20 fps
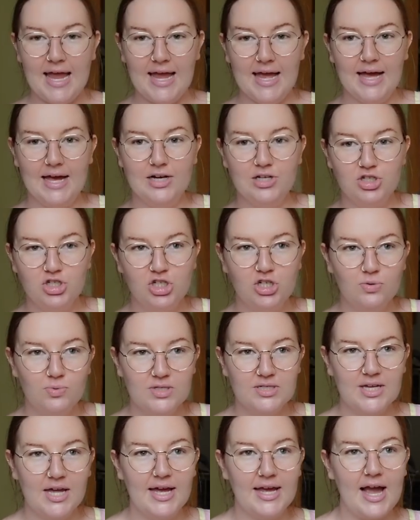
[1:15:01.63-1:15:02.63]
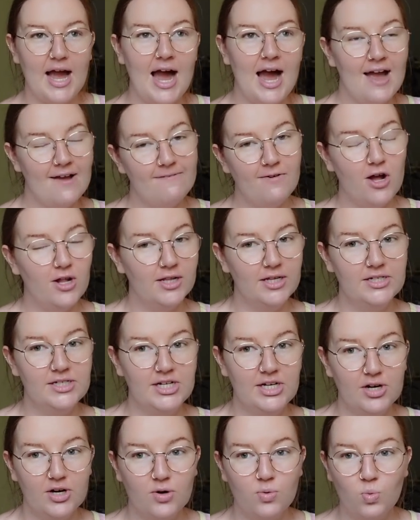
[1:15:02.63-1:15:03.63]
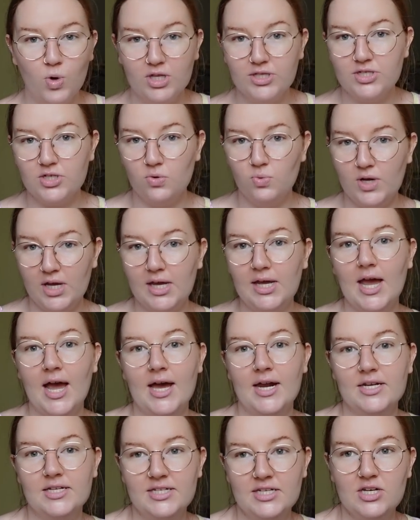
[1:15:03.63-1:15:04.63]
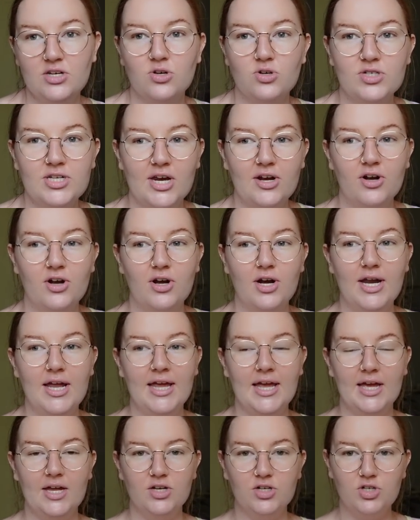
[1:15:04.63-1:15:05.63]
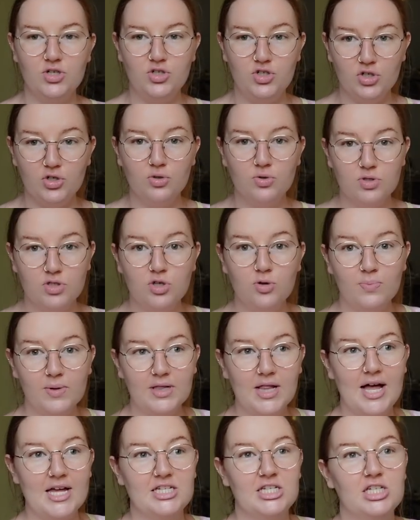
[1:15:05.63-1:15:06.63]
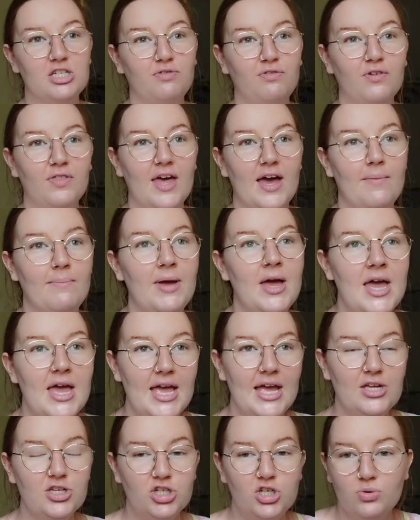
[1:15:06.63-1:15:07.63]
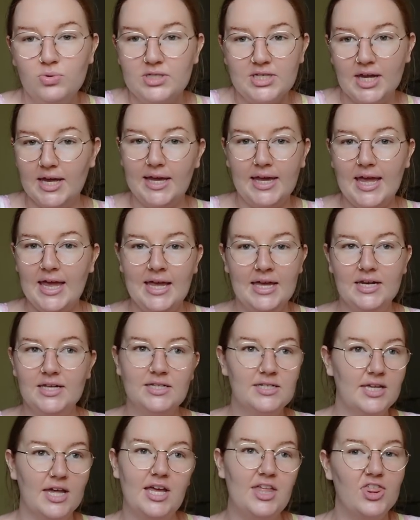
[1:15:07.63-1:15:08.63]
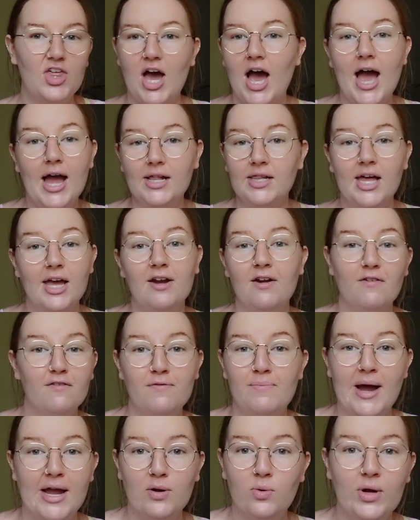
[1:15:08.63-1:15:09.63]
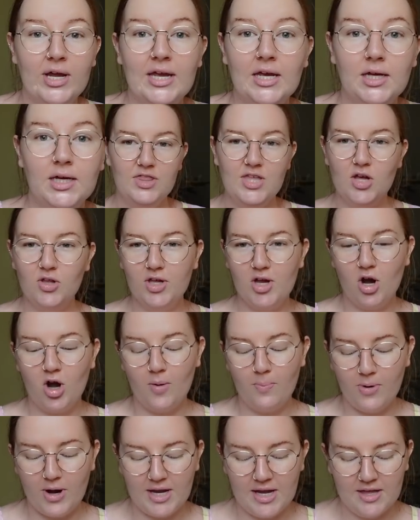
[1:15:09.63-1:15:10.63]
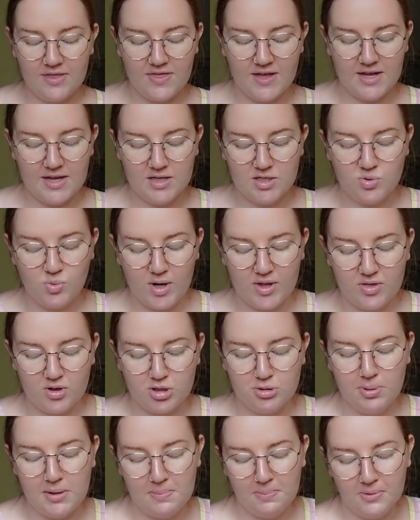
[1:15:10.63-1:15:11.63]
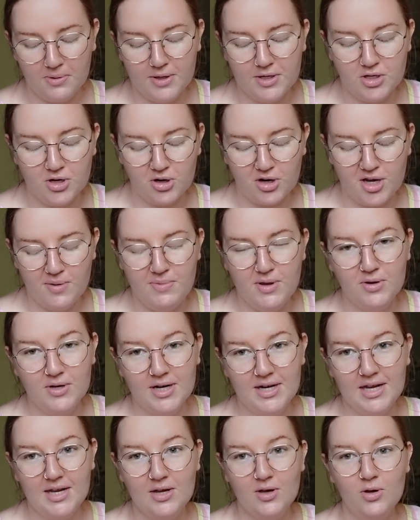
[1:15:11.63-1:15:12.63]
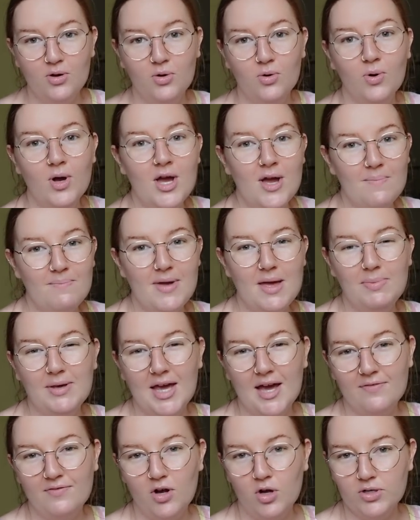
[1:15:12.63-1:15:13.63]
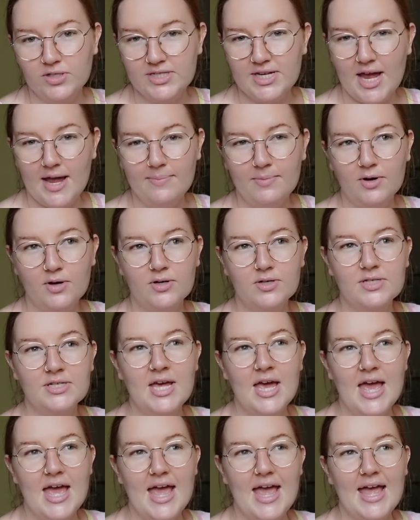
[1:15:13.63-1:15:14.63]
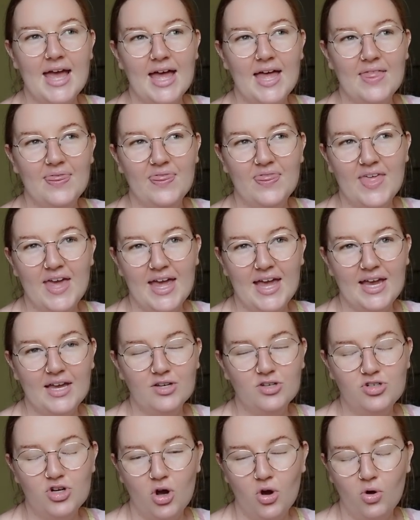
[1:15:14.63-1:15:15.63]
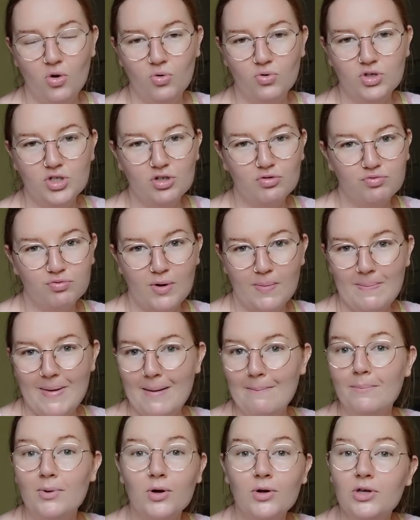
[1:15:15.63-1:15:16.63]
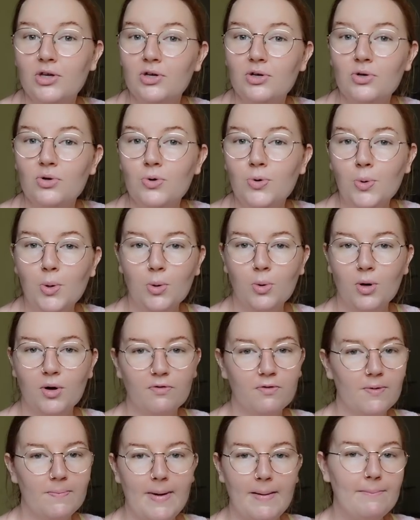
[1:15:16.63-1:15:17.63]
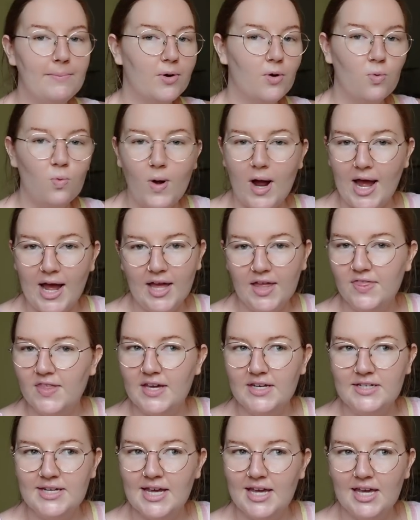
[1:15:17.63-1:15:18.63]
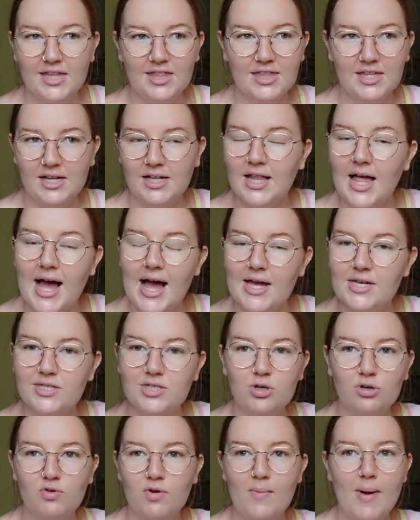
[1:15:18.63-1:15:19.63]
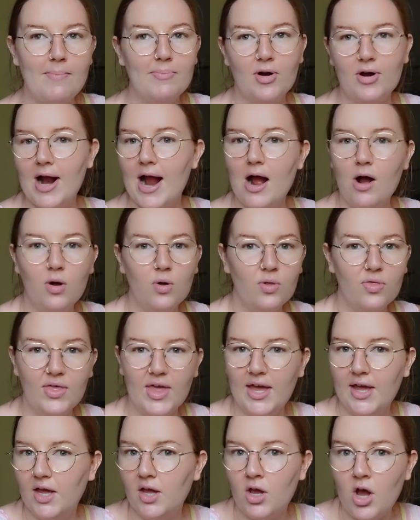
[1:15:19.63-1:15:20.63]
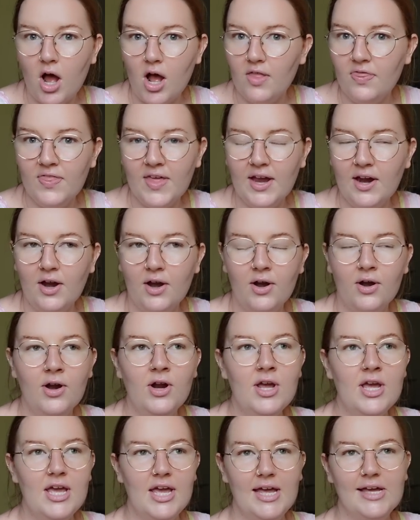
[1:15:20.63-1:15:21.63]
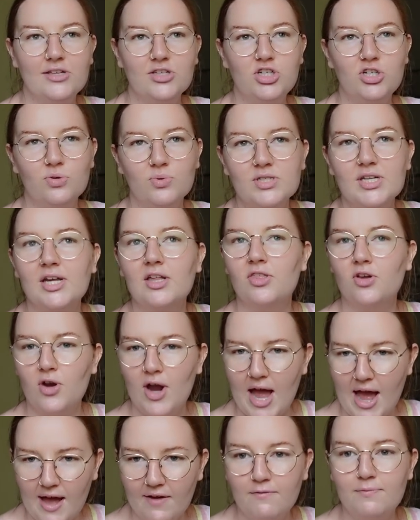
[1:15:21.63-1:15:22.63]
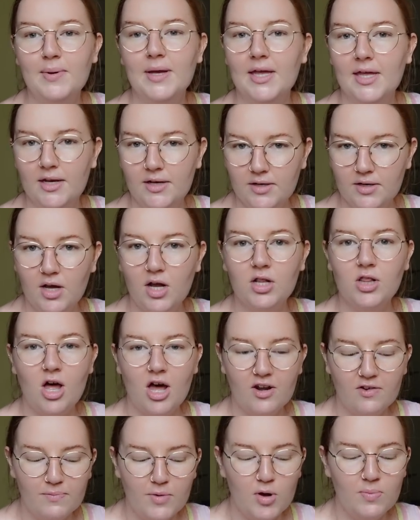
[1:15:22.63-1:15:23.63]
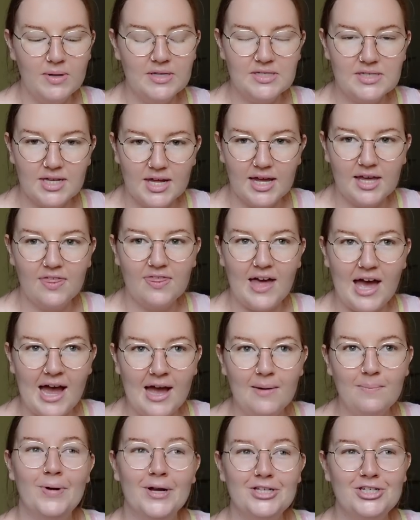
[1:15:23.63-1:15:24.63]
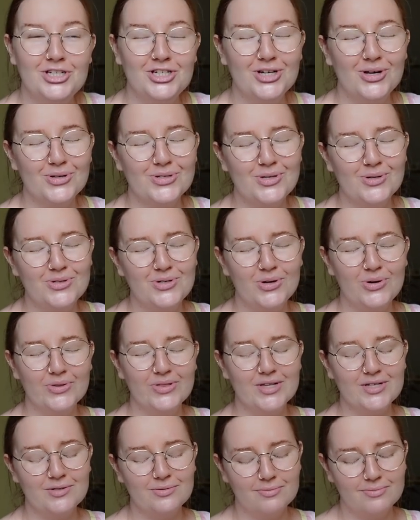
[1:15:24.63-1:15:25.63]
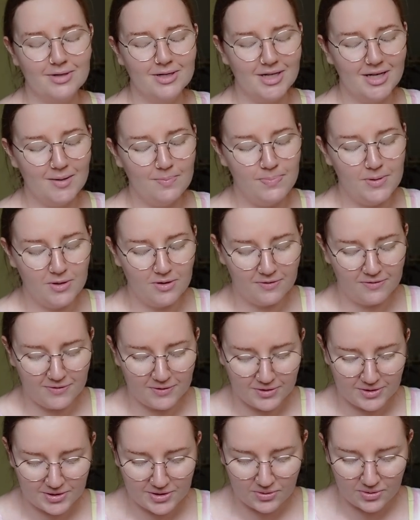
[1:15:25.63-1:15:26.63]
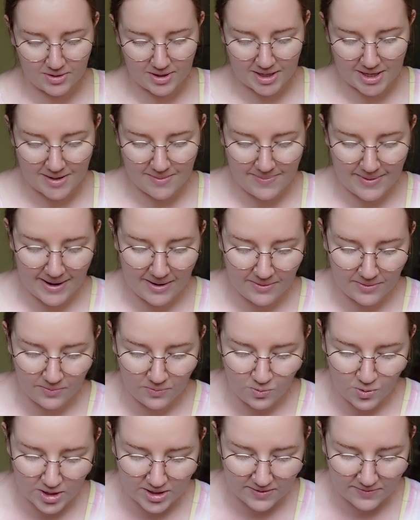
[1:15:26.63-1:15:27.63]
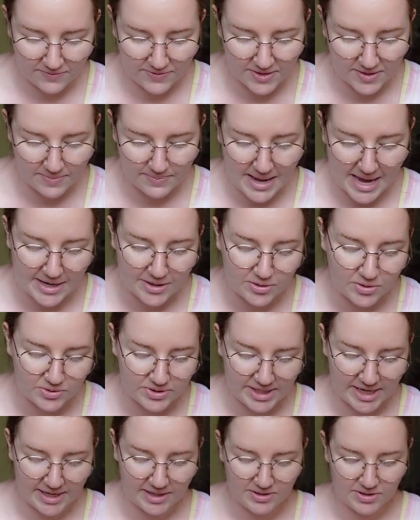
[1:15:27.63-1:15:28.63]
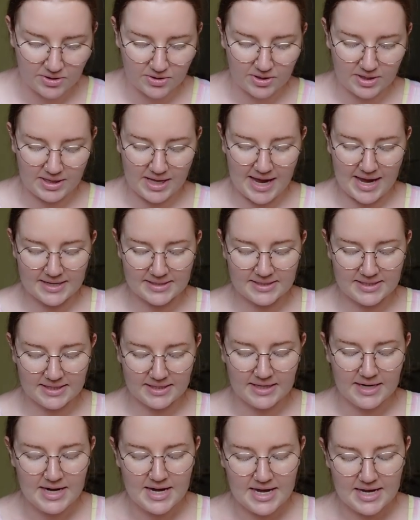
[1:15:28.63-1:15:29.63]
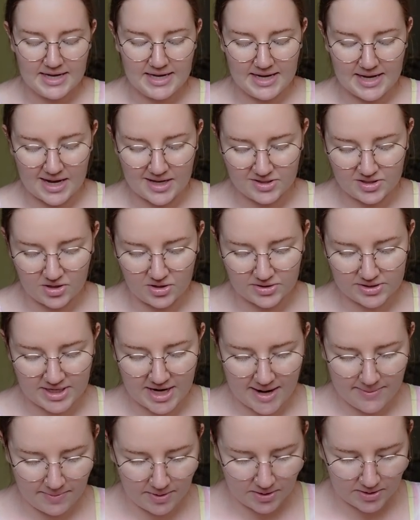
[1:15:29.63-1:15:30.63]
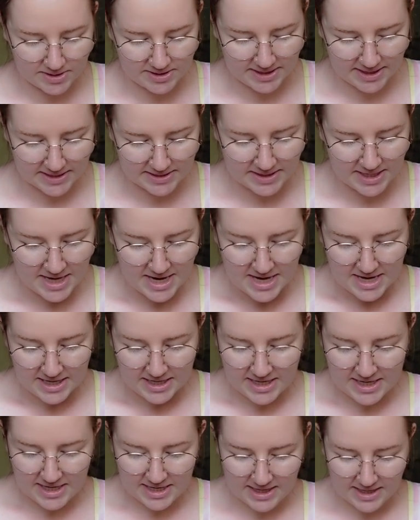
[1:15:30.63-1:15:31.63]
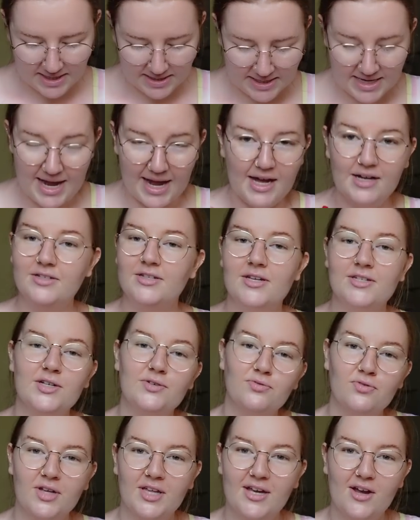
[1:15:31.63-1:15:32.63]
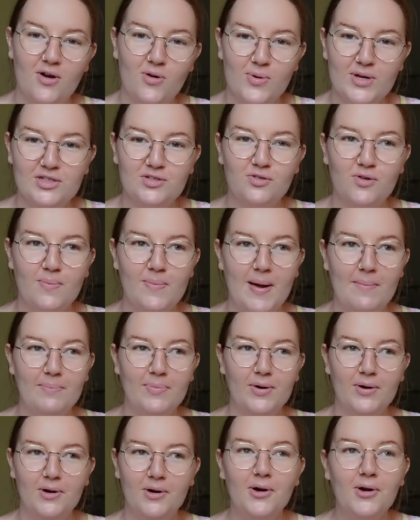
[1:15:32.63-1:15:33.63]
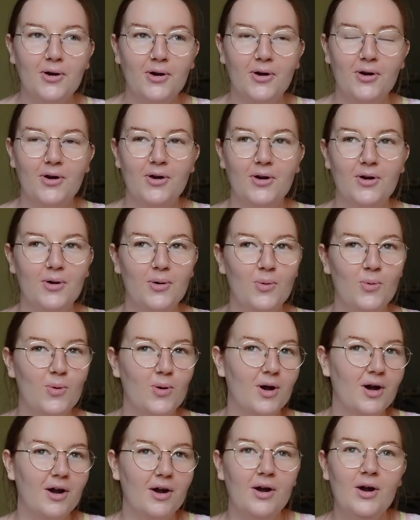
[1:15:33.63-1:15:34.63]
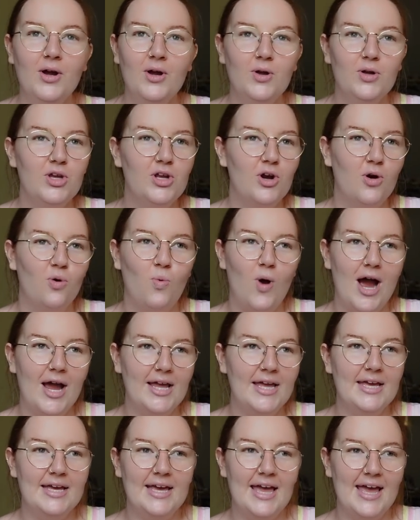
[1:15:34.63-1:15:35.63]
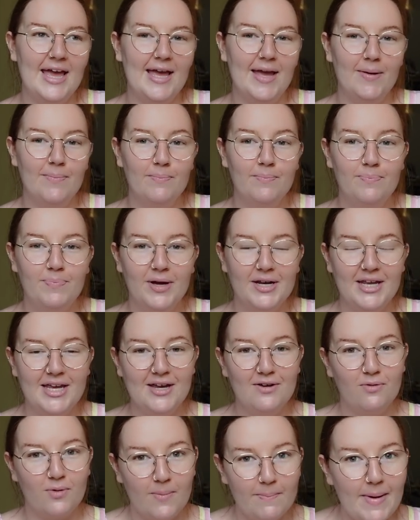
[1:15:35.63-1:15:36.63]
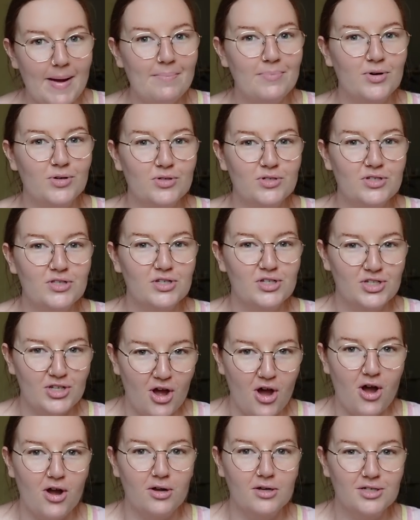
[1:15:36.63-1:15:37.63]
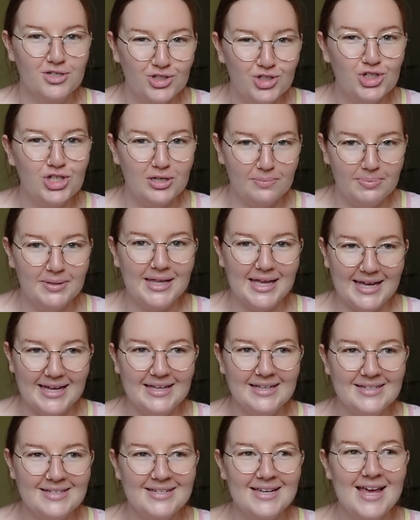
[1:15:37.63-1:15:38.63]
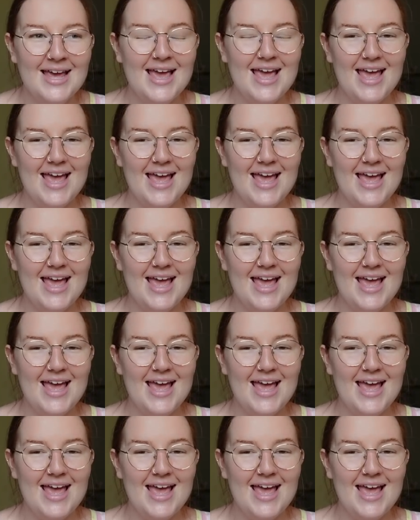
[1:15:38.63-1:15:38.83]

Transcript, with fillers: and she was like, I volunteer once a week at a senior center and do Zumba classes for them. And she was like, it is like the highlight of my week. The only heartbreaking thing is when there's people in your community who maybe have Alzheimer's Alzheimer's and they don't remember you or remember why they take the class or remember how they got there. And she was like, there have been a lot of moments like that. But she also told this really beautiful story about one of the men who takes her class and he has Alzheimer's and he, yeah, doesn't really always remember her or, you know, why he came, but he remembers the songs she plays.